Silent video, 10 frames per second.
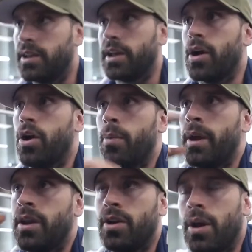they're like, oh
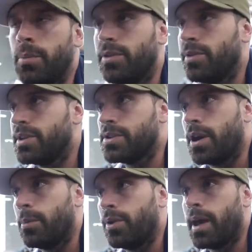man, you helped me do this, you
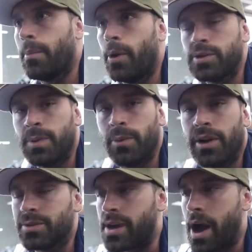helped me do that. Most people
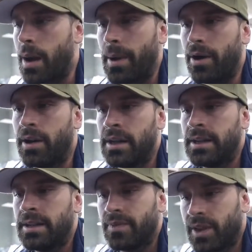they don't talk about.
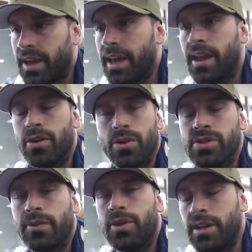They're like, yeah, the cool
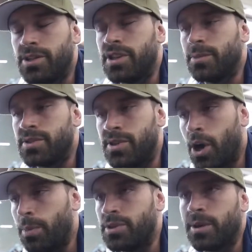stuff you did in the gym was
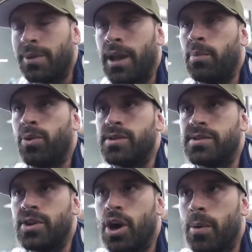dope. You jumped out of the pool,
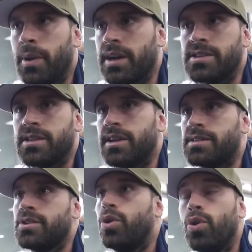it's dope. Like it's
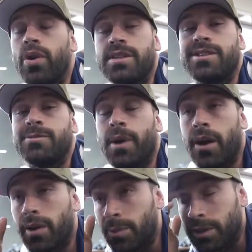it's cool, that's
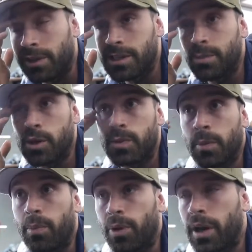inspiring. But the things most
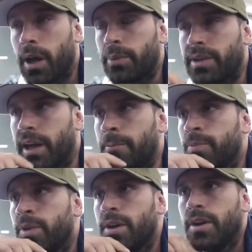people bring up are like
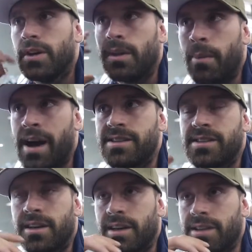the
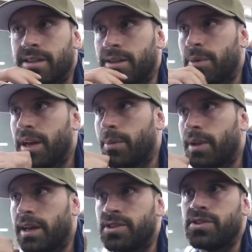mindset things, like being able
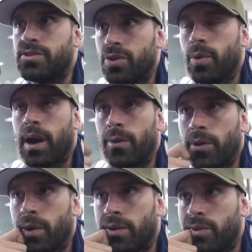to like just do what I
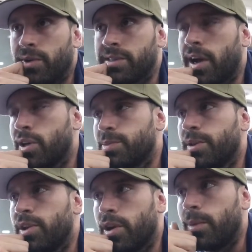really want to do, because like
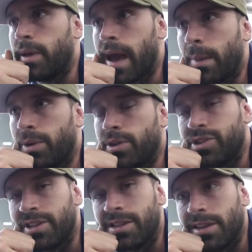ultimately you're gonna be happy. You're
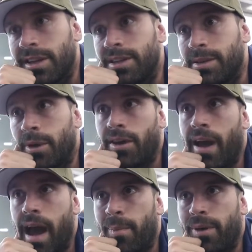chasing the things that make
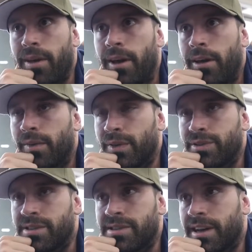you happy,
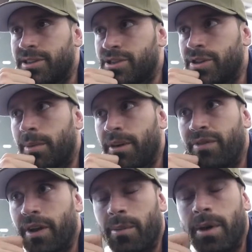versus like just trying to make
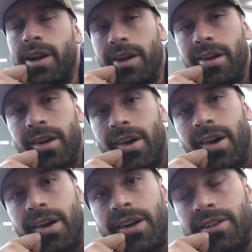fucking money.
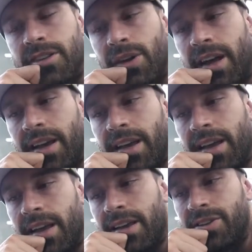So like,
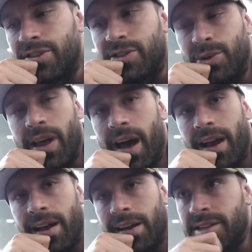just do that.
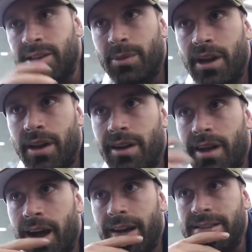And then someday you're gonna
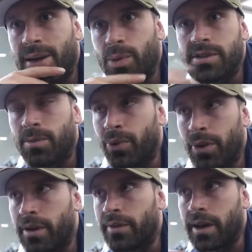die, and it's like, what's the
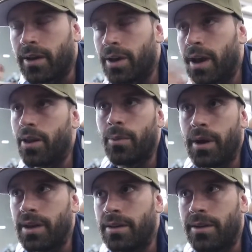point of like, oh, you got all the
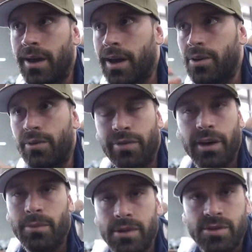money and you're dead, and you were
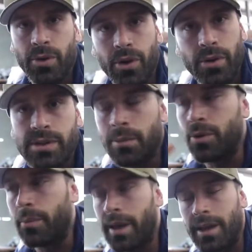fucking miserable the whole time
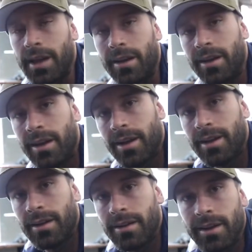you were making it.
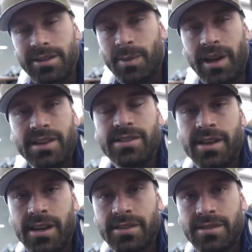It doesn't make any
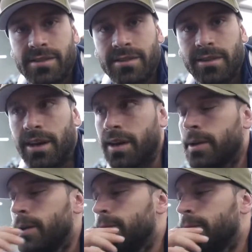sense. Like,